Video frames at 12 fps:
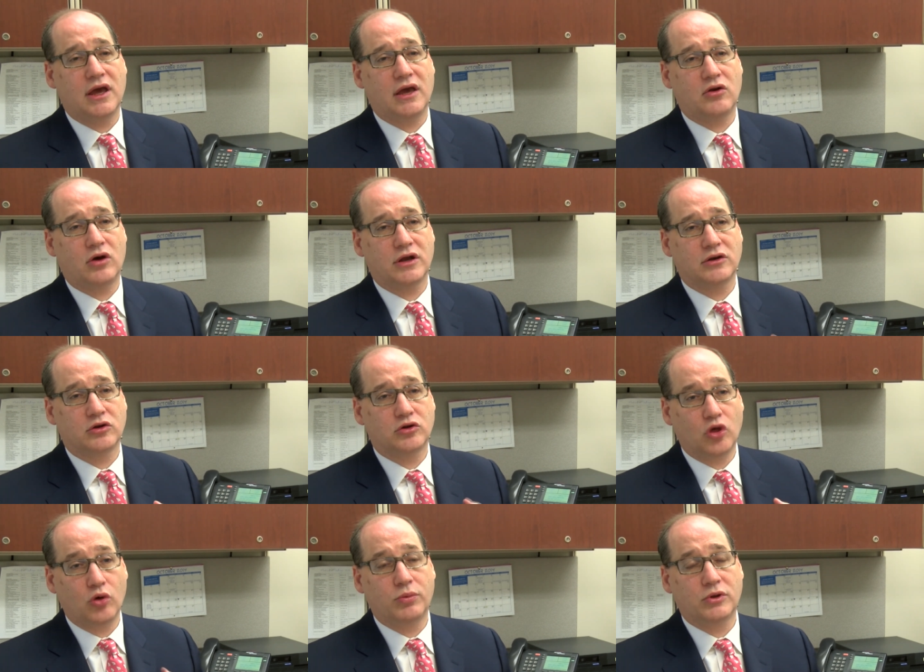and on
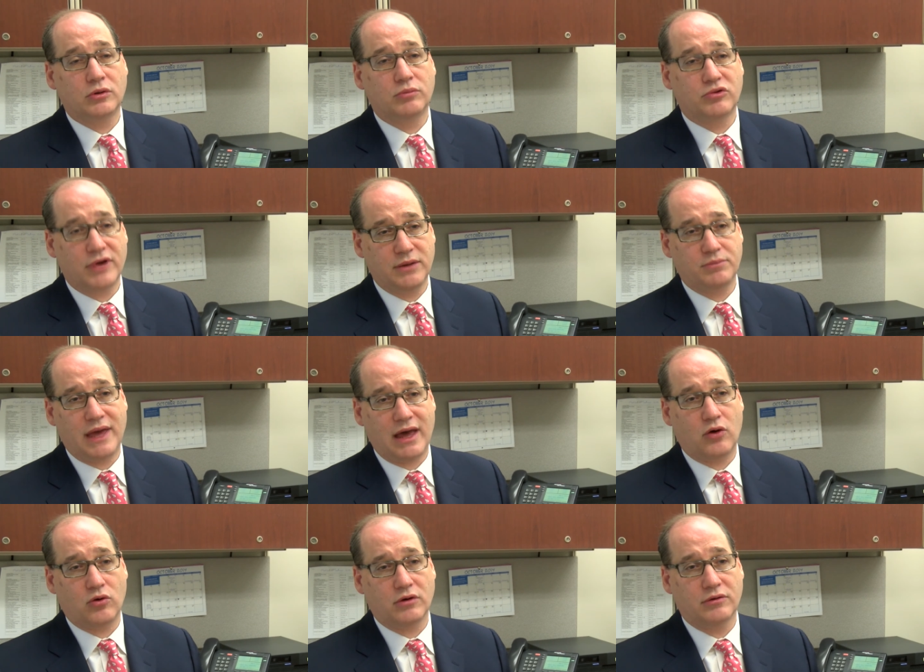global brain
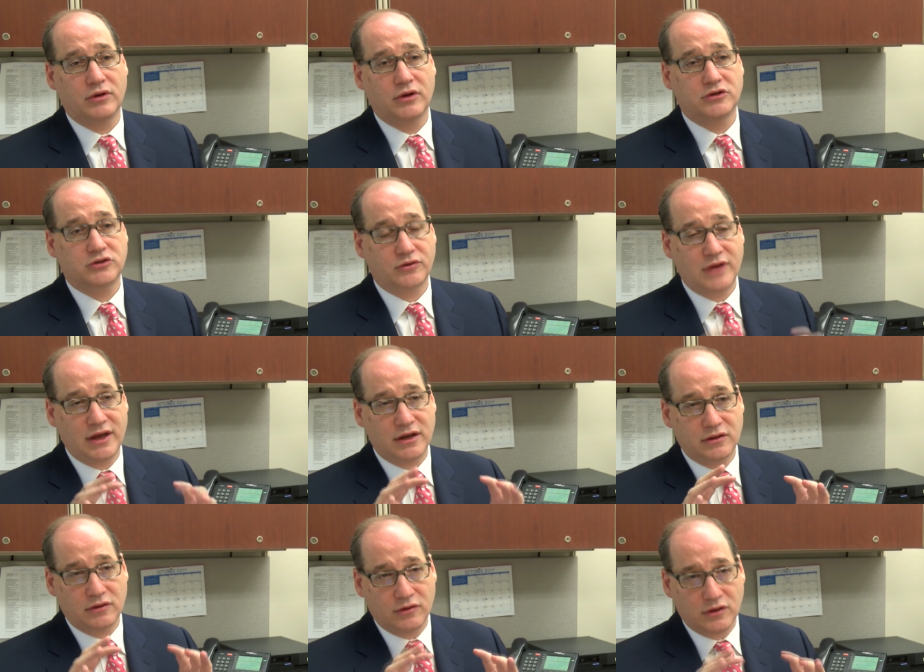power. So that
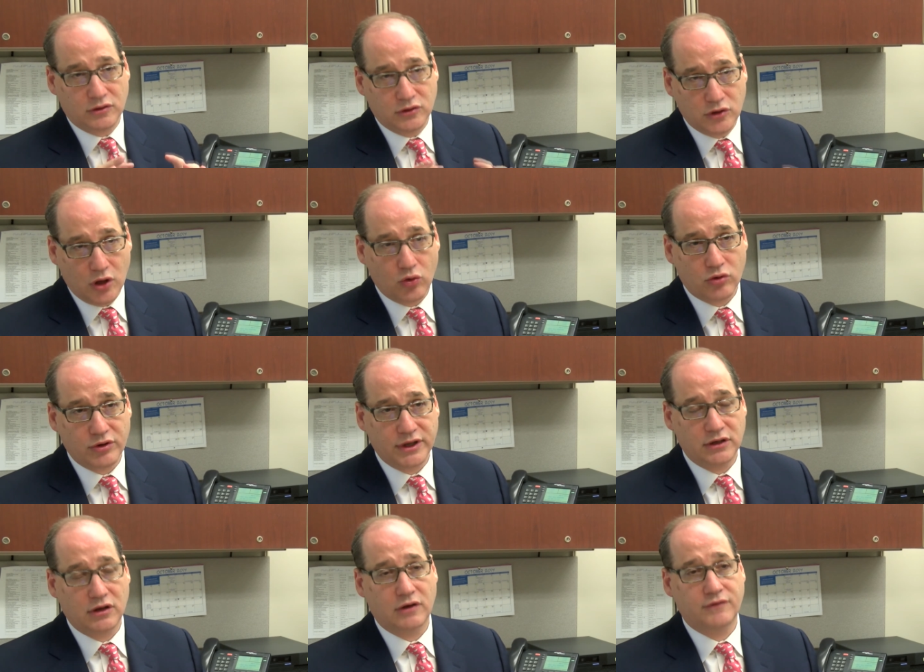it, the
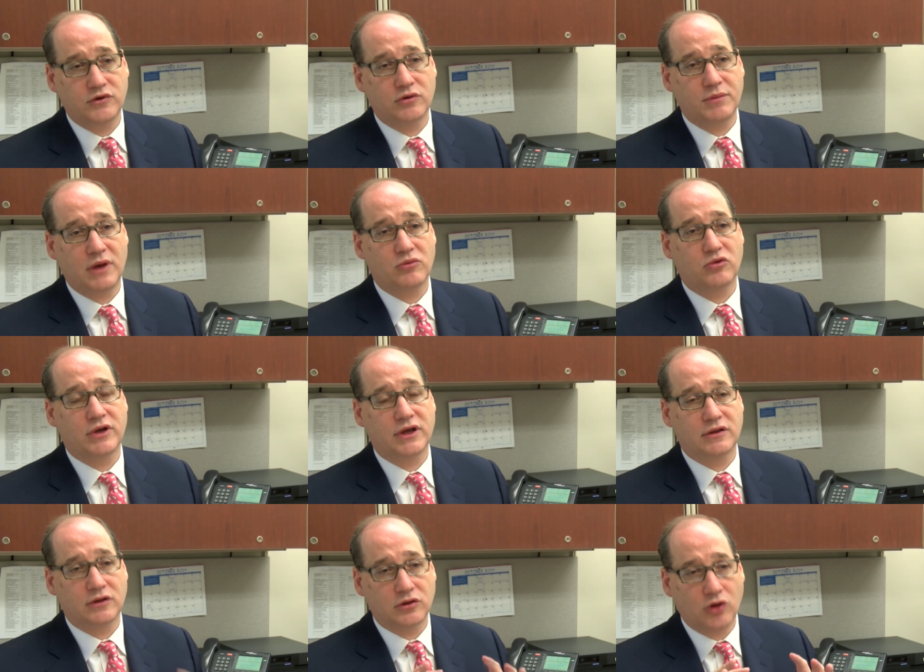lowering of your
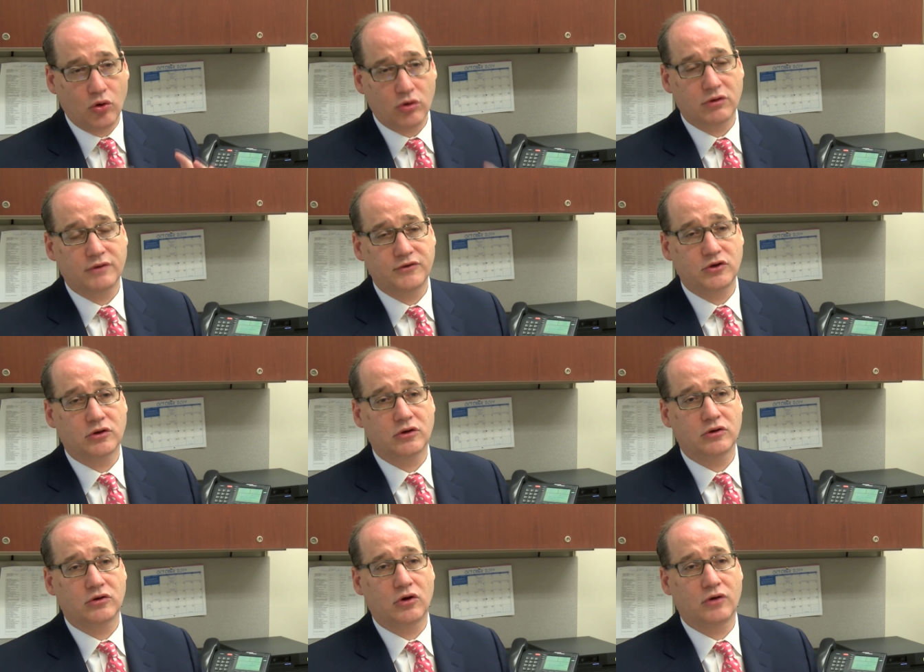memory and the lower of your,
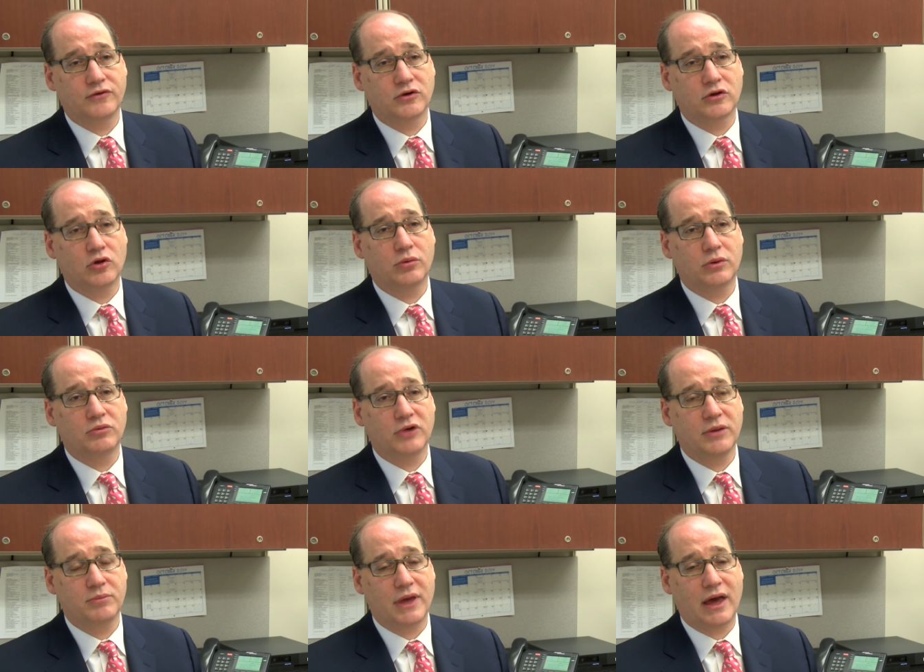of your global
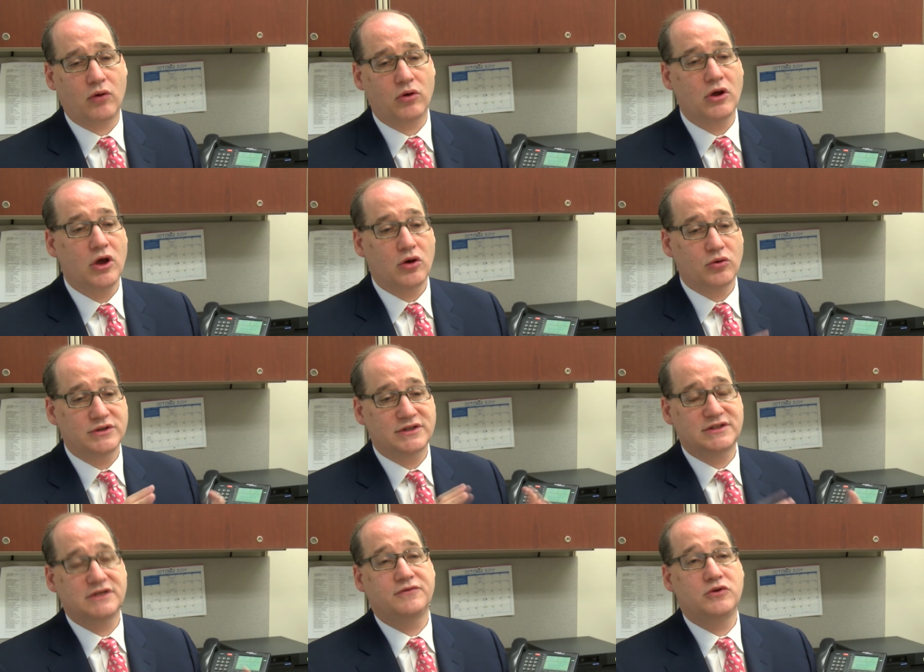brain power was
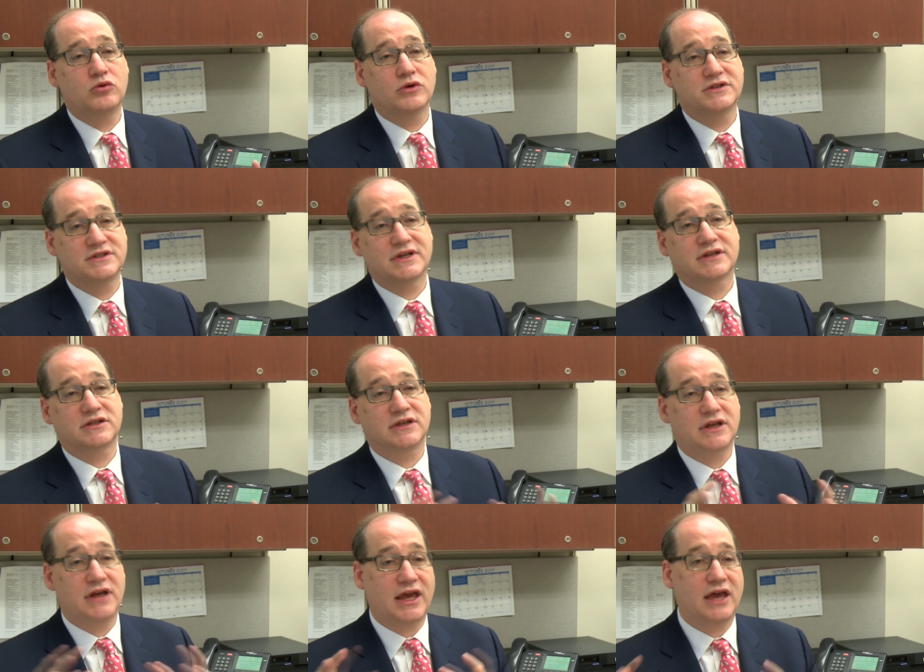as if you were six
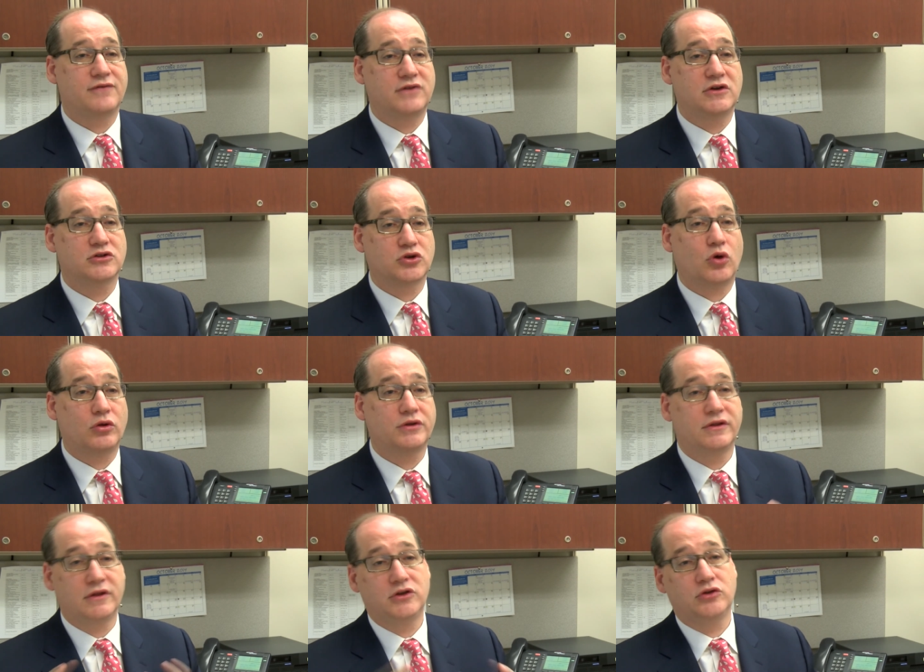and a half years
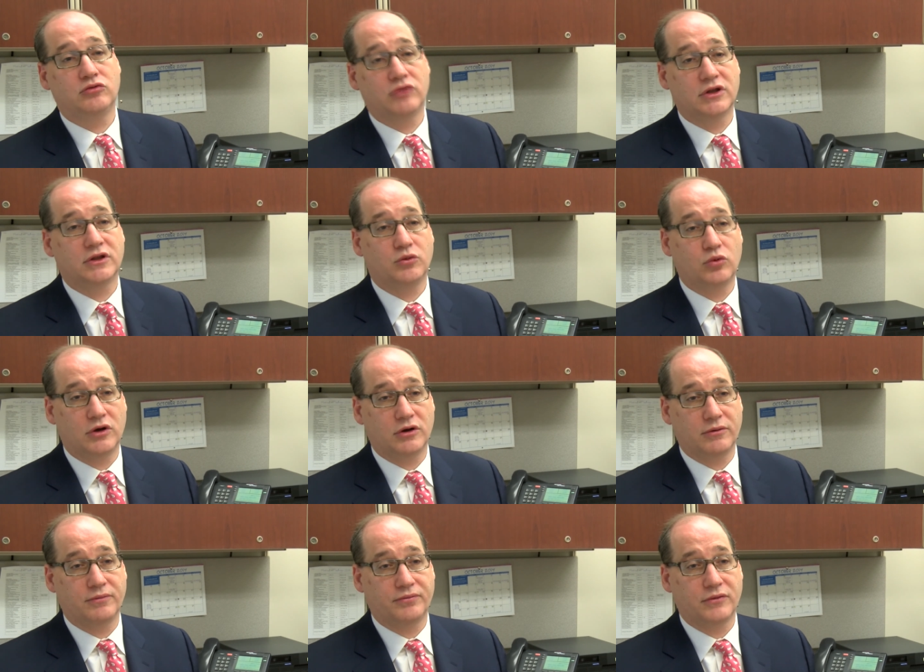older than you really
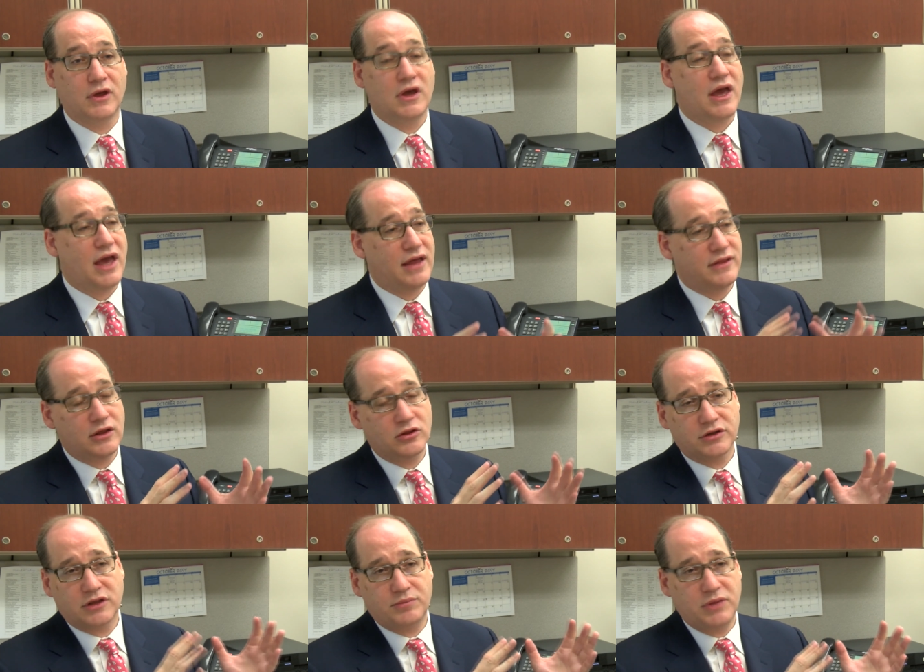were. And they
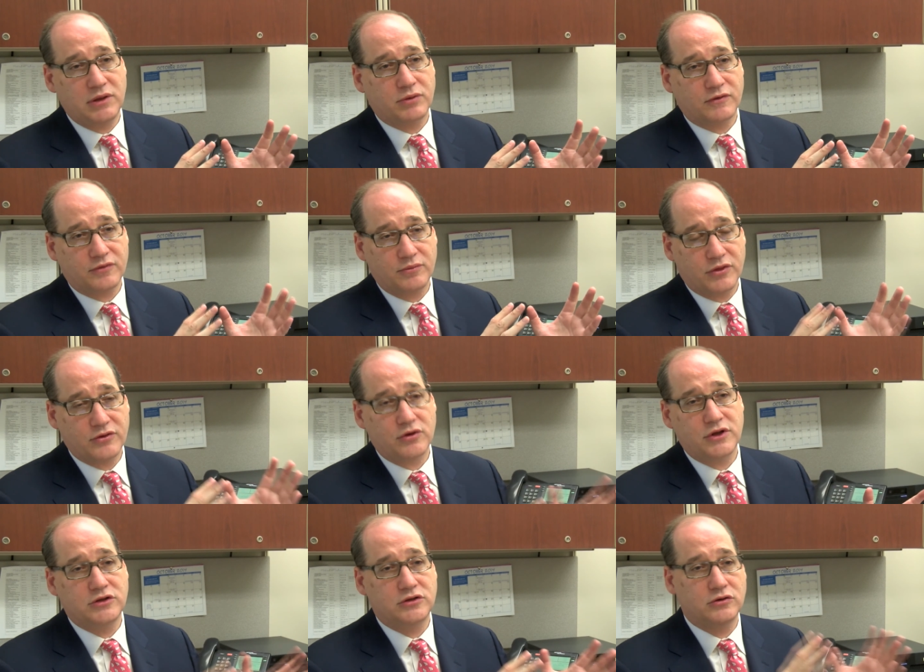looked at people from
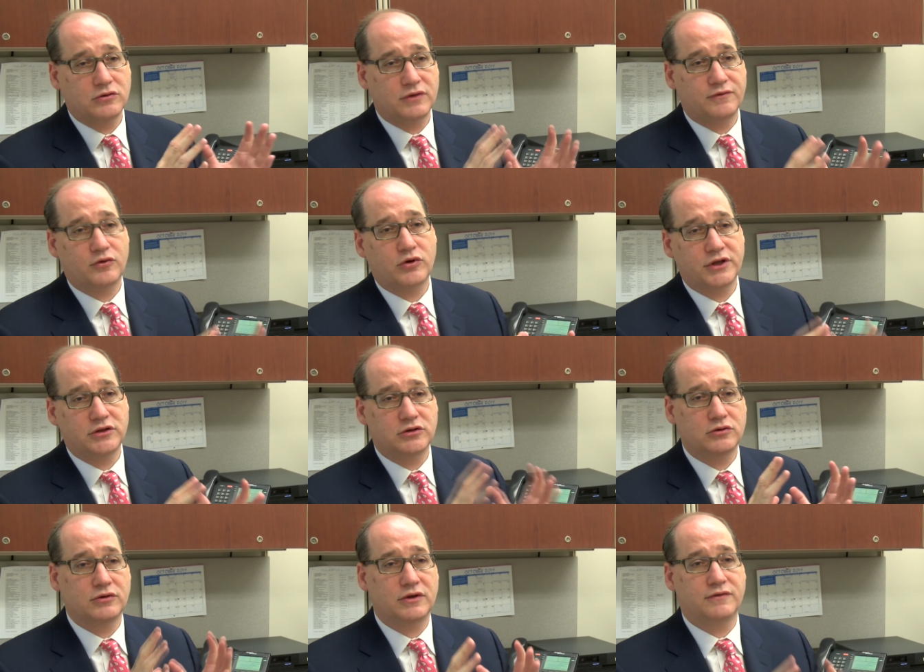32 and
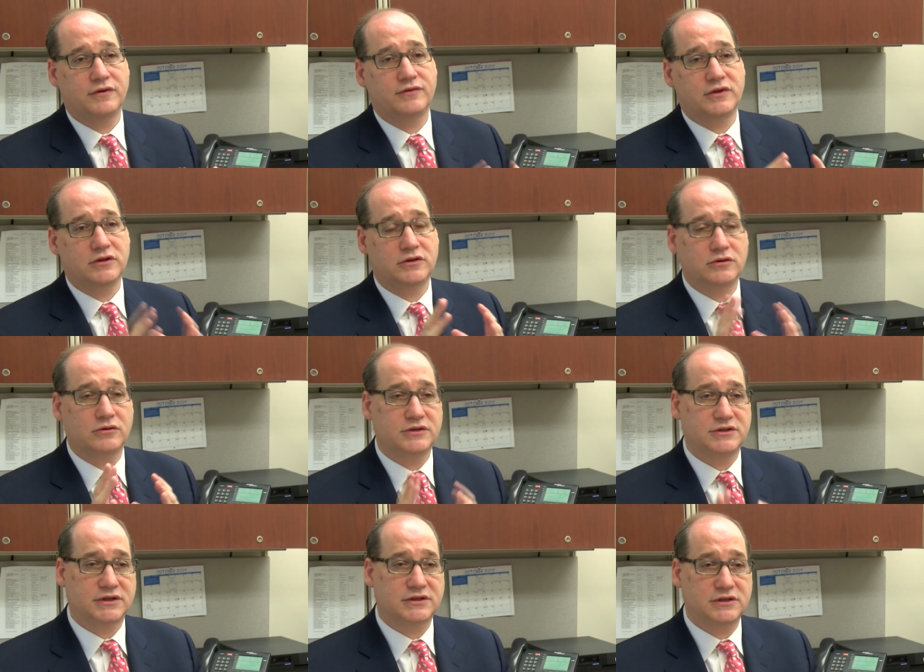42 and 52
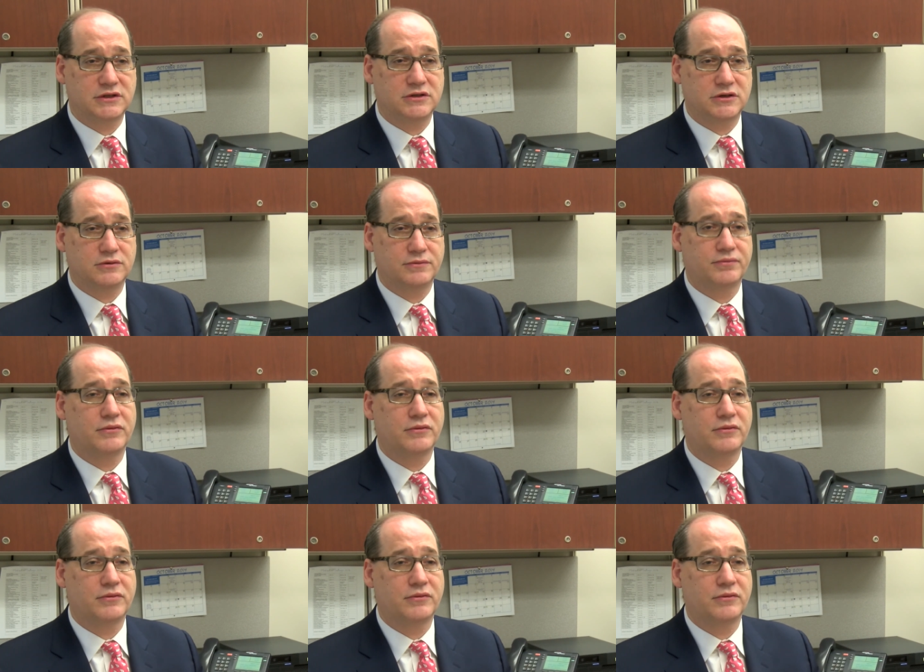and 62.